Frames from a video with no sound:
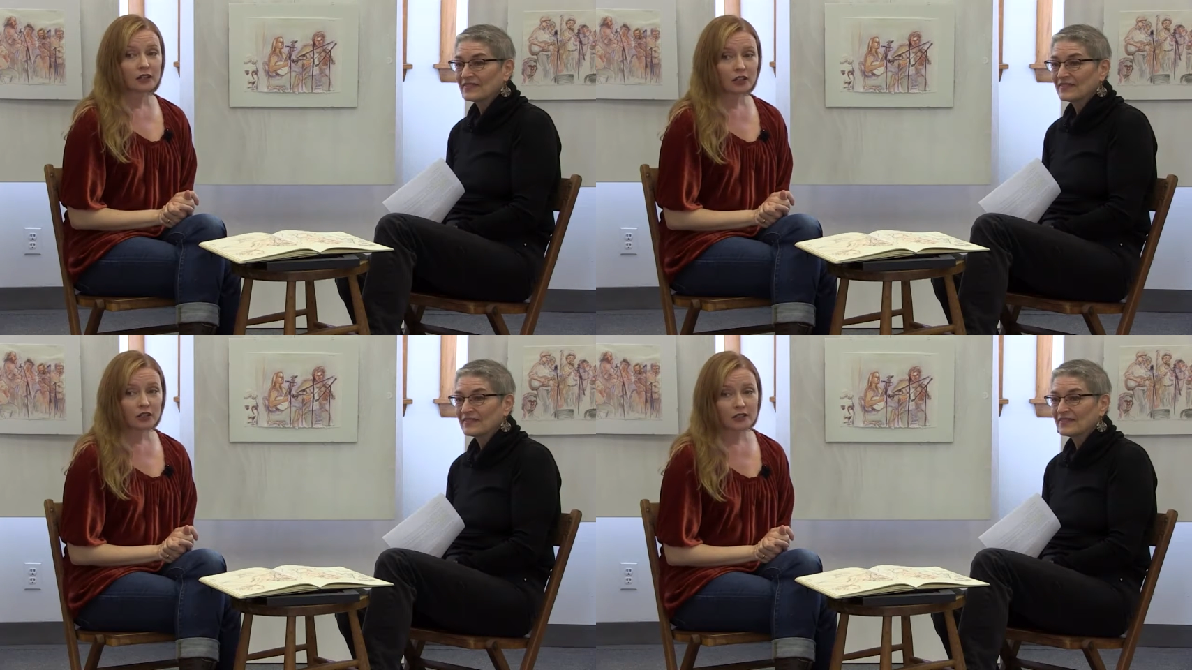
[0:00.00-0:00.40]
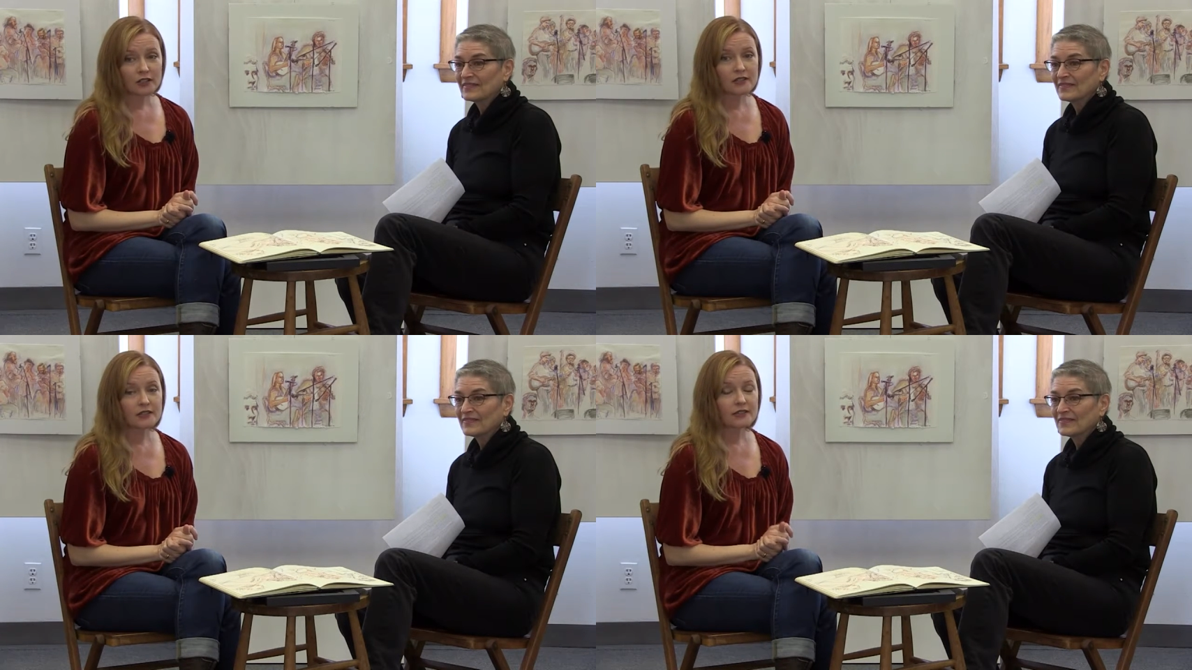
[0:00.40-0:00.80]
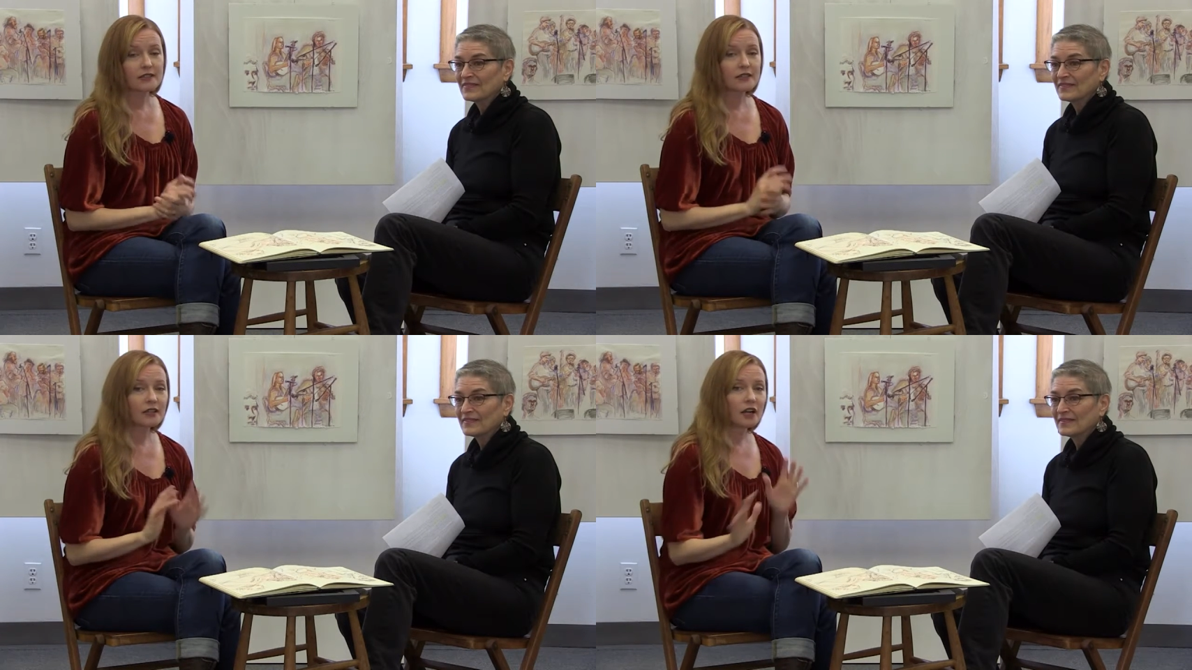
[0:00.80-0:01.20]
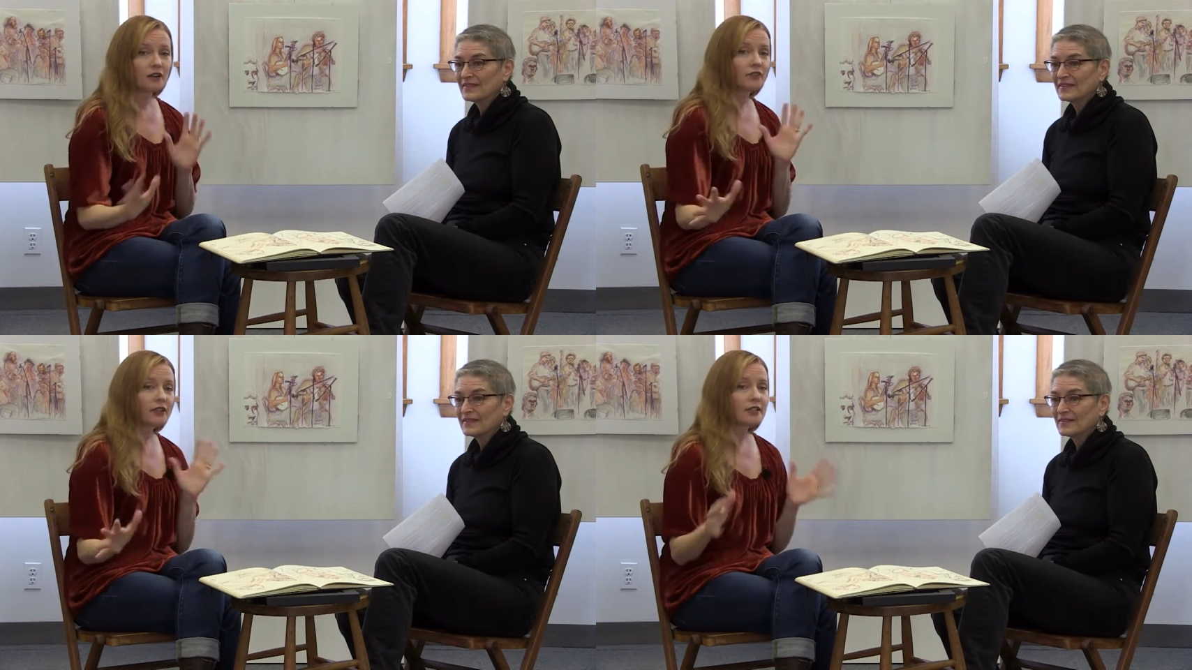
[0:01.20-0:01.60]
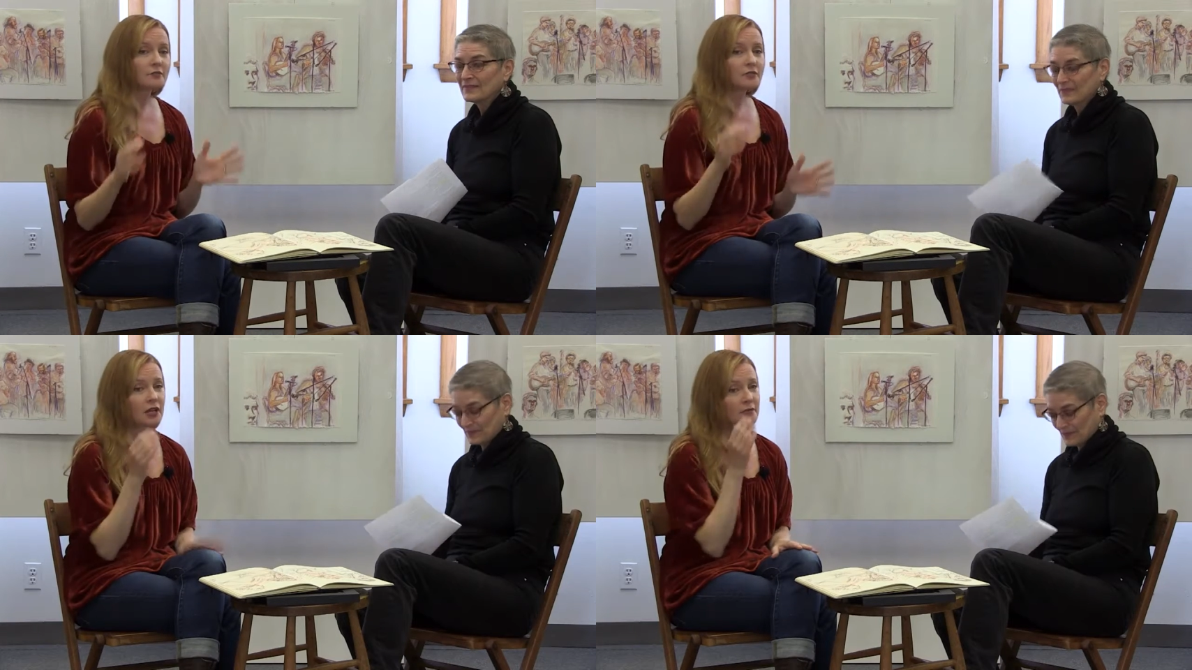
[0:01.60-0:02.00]
Speaker 1: curtains, stuff, and
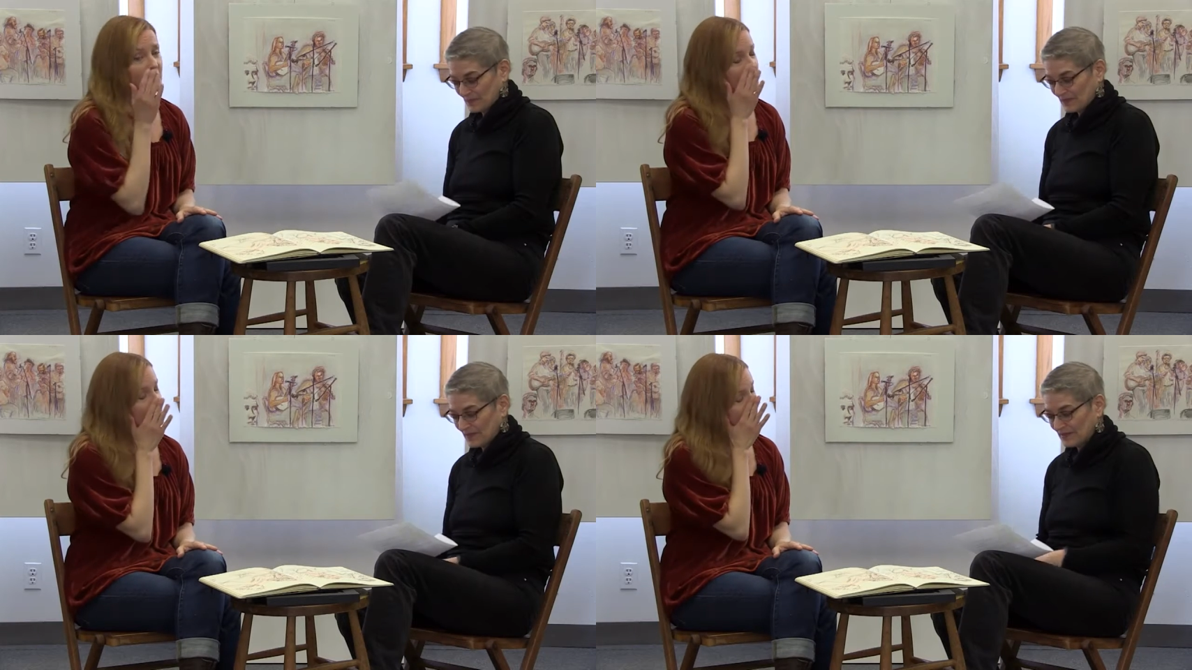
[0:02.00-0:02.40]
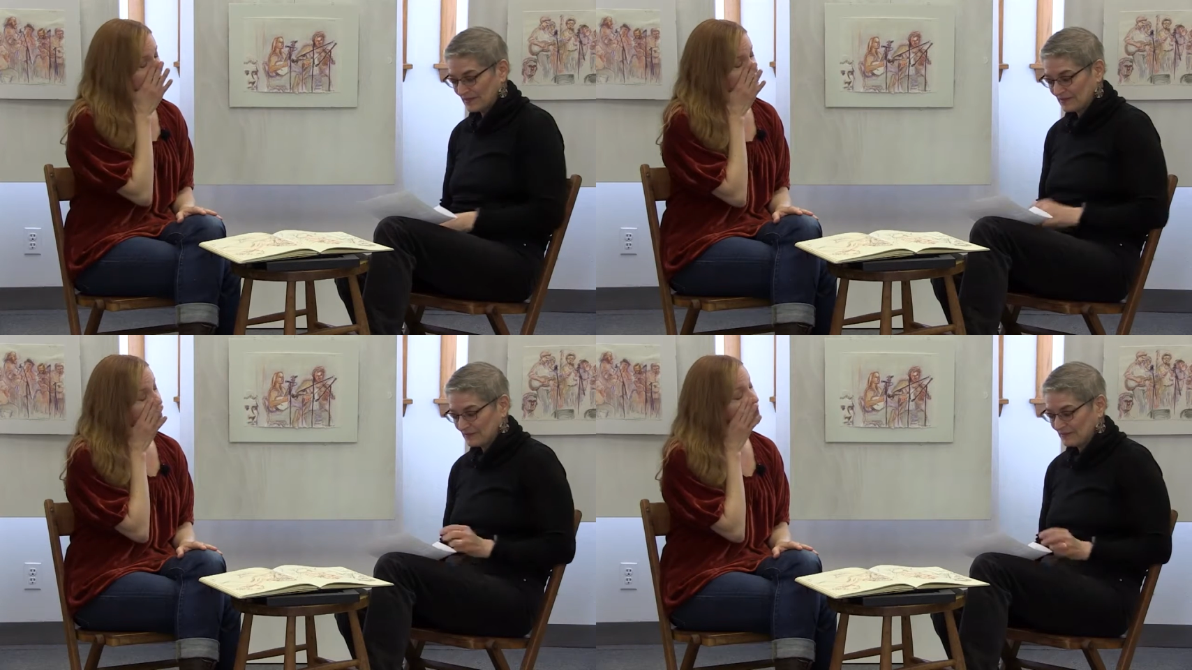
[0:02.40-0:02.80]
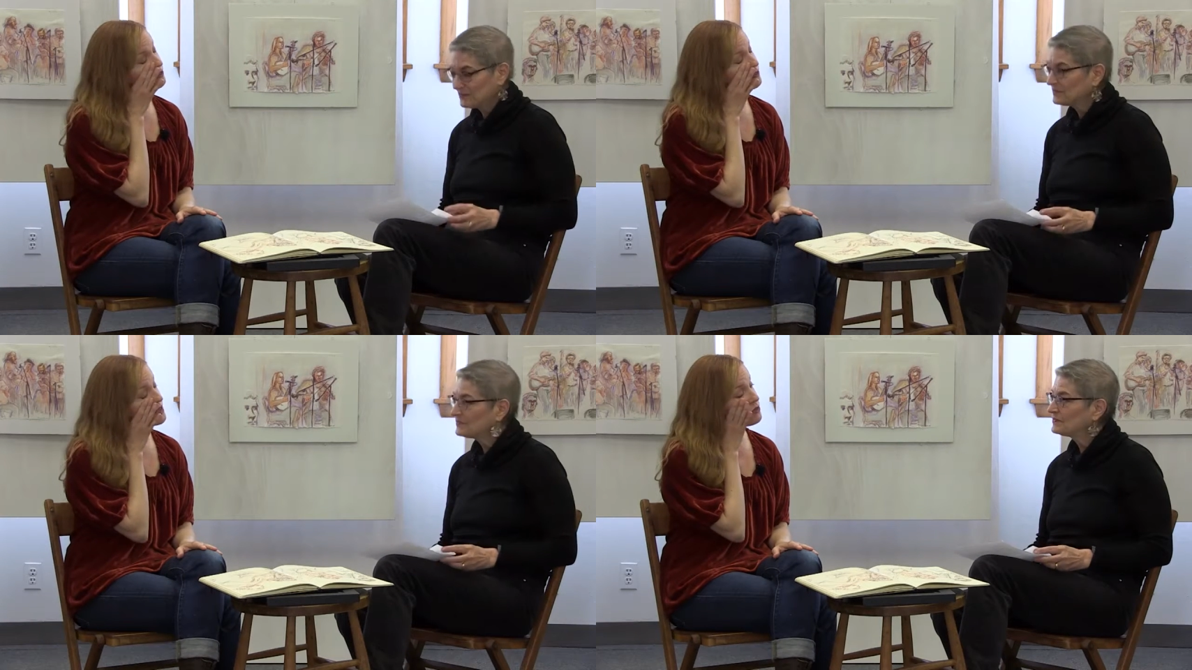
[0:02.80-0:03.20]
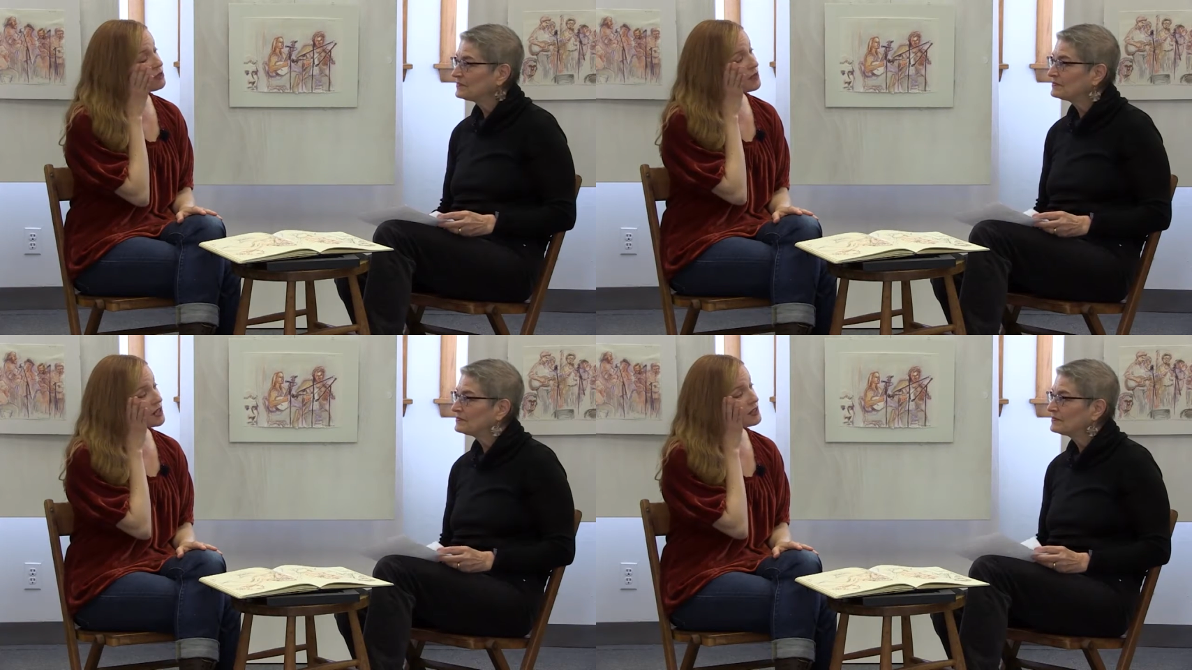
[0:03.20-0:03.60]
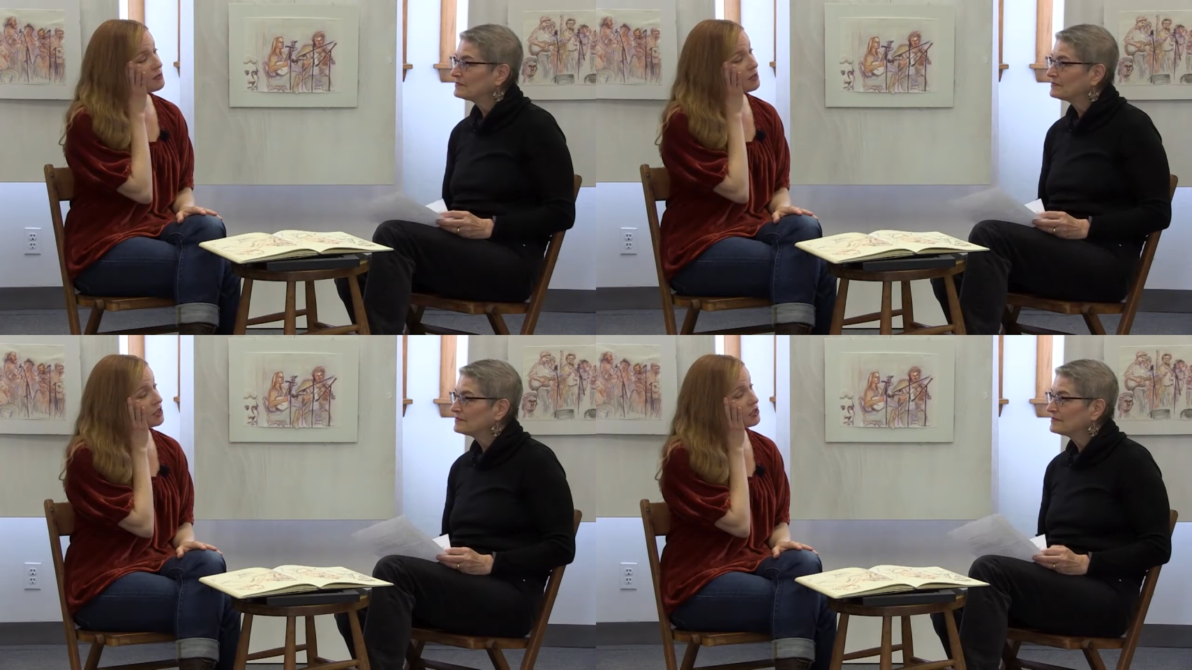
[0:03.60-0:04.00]
sometimes that stuff is what makes
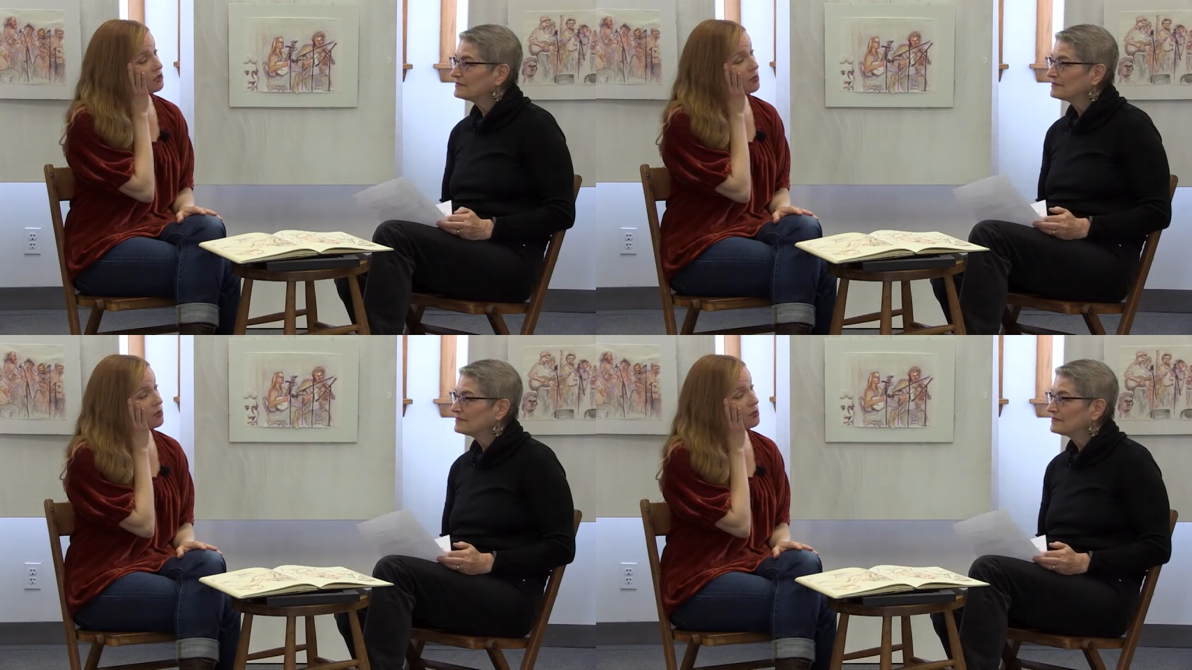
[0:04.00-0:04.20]
the picture,